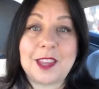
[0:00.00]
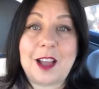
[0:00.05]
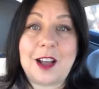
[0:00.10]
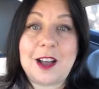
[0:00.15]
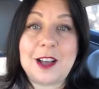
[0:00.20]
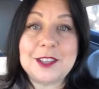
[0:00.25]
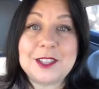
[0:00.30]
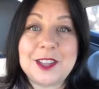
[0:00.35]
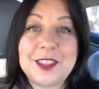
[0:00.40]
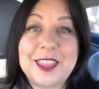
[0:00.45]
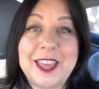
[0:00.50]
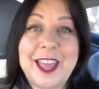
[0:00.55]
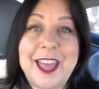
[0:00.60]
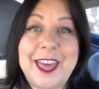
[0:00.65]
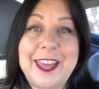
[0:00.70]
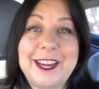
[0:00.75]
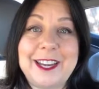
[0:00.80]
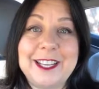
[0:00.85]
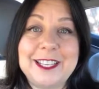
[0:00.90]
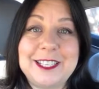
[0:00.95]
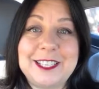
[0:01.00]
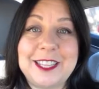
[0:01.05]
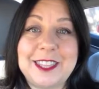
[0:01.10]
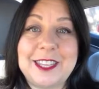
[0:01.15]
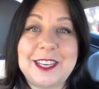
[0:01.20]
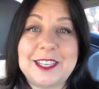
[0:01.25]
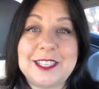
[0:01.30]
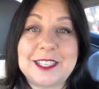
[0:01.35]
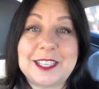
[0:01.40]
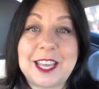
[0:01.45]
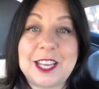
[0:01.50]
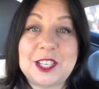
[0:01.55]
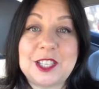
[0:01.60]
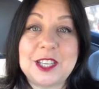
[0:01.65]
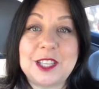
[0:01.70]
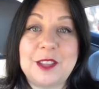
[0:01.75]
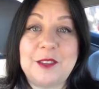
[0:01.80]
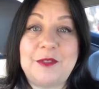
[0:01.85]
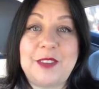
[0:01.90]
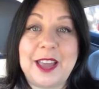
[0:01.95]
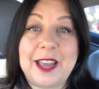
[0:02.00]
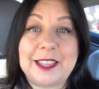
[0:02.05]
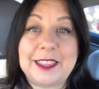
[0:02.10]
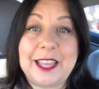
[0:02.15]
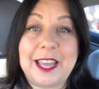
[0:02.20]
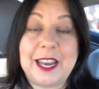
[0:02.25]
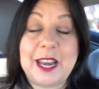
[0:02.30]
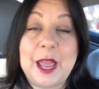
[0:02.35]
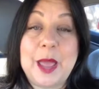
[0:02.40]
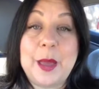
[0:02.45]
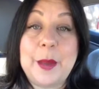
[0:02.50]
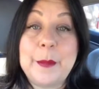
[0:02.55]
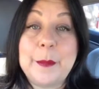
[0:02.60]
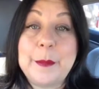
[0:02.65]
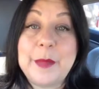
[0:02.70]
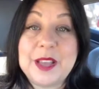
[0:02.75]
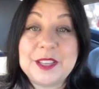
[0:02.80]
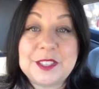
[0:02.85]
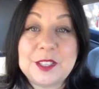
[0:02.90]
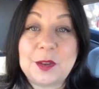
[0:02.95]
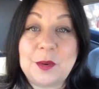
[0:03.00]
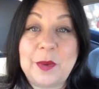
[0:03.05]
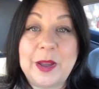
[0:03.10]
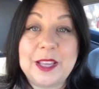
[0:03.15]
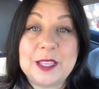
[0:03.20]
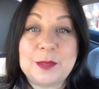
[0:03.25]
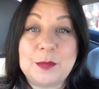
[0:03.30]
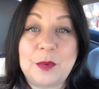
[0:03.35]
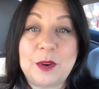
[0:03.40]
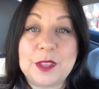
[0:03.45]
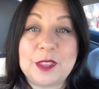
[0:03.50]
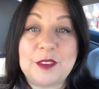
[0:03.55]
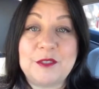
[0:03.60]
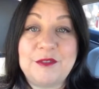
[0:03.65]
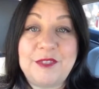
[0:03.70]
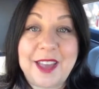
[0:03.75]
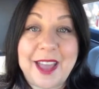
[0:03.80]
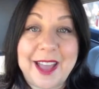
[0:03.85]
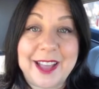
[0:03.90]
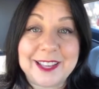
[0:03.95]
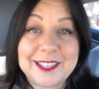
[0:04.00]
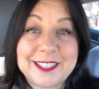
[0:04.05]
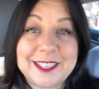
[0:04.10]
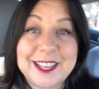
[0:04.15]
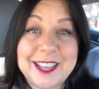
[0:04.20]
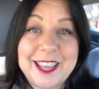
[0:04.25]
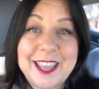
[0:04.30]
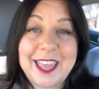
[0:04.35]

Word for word: also they added into the discussion the fact that muscle weighs more than fat.